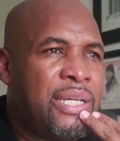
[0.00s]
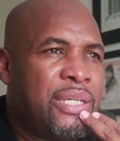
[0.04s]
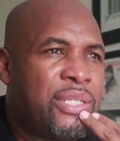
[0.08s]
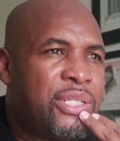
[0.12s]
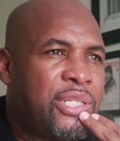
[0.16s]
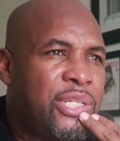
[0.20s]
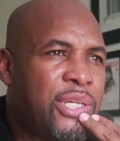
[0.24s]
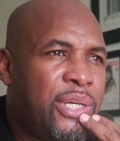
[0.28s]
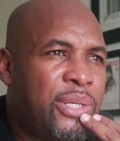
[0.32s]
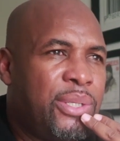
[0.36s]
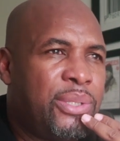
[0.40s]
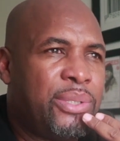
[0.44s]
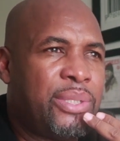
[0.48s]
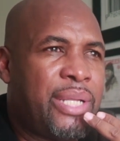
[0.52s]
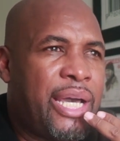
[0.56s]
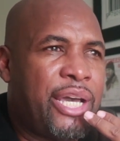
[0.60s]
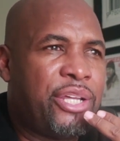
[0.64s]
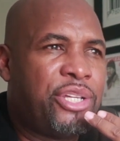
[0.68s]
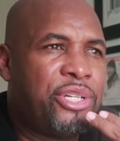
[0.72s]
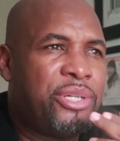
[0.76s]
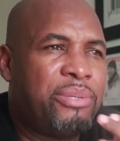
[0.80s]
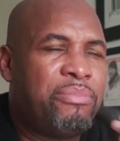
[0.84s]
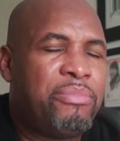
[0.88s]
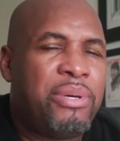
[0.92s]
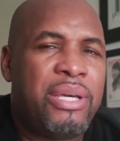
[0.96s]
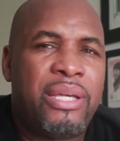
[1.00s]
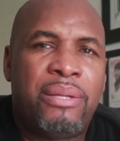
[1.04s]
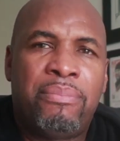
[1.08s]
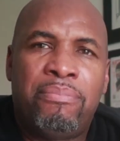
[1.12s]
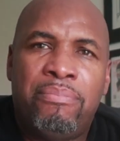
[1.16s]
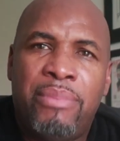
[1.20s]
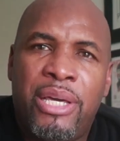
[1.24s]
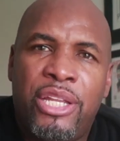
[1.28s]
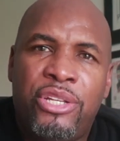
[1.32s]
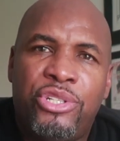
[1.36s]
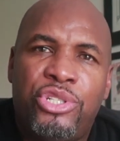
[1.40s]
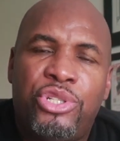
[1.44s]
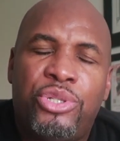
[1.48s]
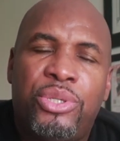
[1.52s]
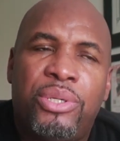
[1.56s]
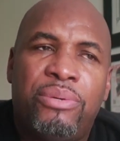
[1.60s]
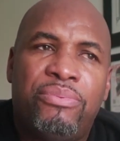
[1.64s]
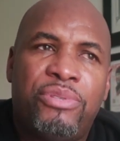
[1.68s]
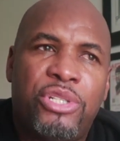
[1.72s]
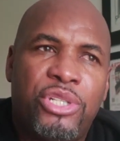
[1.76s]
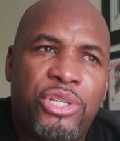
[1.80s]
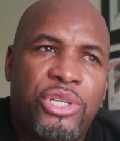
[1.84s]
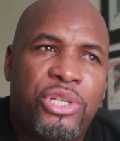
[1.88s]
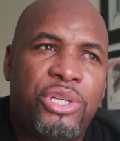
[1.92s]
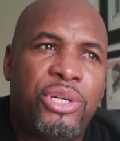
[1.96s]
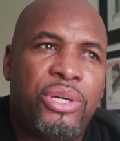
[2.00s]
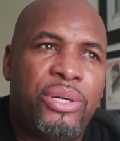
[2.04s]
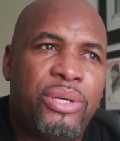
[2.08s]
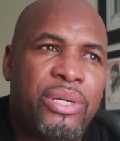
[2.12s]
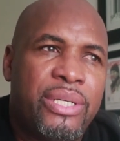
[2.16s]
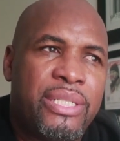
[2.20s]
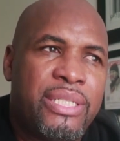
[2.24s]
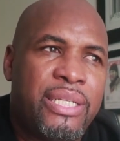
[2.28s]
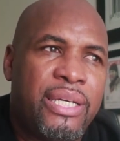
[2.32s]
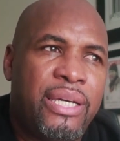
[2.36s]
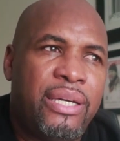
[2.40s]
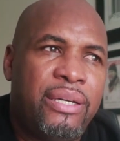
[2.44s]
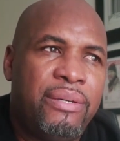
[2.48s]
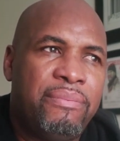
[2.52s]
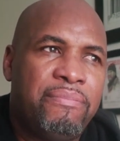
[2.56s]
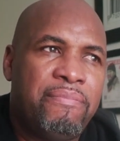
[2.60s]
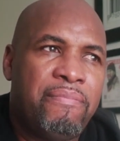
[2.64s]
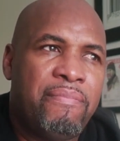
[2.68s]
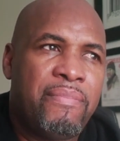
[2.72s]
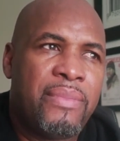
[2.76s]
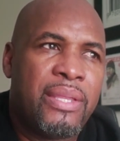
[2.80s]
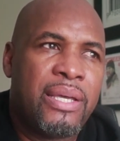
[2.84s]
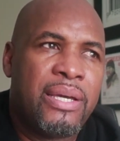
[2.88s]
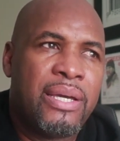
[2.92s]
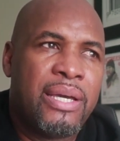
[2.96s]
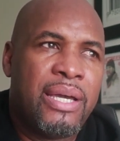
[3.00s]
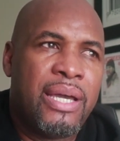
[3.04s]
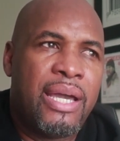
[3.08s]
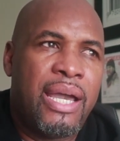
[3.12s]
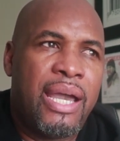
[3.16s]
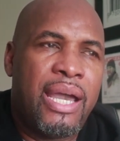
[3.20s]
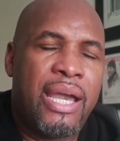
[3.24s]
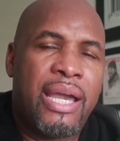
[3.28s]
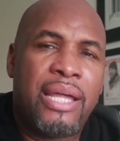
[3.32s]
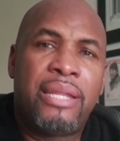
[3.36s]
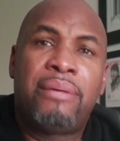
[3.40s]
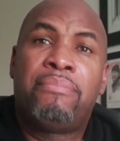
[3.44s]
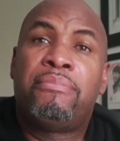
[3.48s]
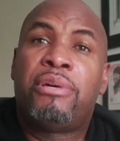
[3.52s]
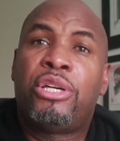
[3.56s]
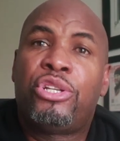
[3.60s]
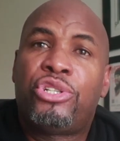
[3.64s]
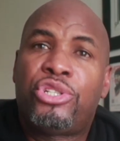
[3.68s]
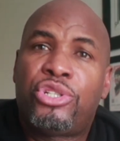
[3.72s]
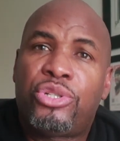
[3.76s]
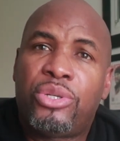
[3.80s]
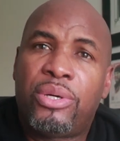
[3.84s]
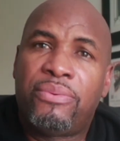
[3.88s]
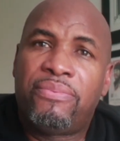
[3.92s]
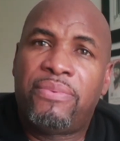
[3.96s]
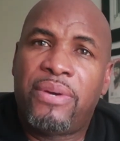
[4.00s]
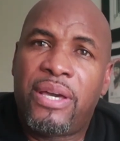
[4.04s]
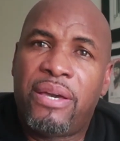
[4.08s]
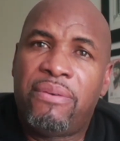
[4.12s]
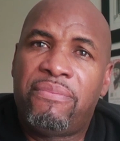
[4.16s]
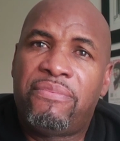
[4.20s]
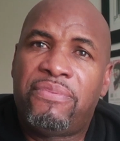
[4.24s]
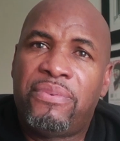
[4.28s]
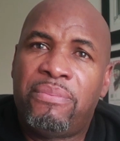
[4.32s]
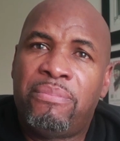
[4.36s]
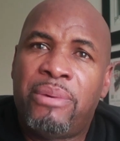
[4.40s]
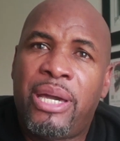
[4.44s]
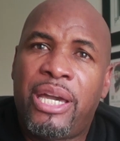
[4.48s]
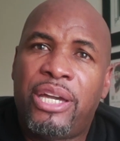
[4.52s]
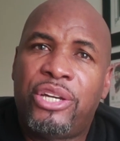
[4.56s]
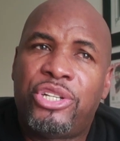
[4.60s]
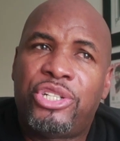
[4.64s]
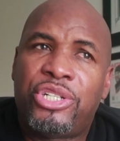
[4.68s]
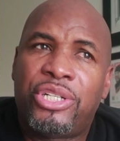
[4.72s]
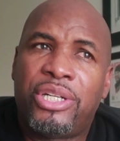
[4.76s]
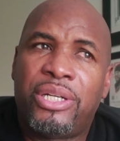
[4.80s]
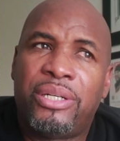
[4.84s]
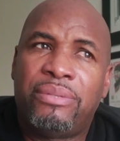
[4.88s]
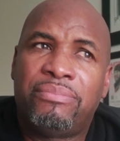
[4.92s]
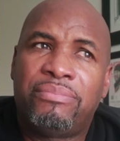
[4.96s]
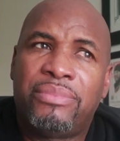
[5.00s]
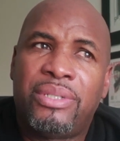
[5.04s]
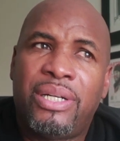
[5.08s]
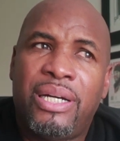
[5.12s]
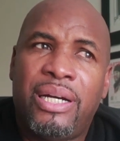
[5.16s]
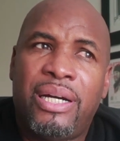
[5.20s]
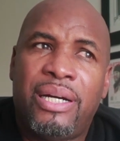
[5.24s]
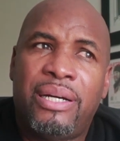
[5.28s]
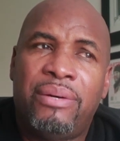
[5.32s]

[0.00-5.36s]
So that should be the Minister of Security and the Minister of Information.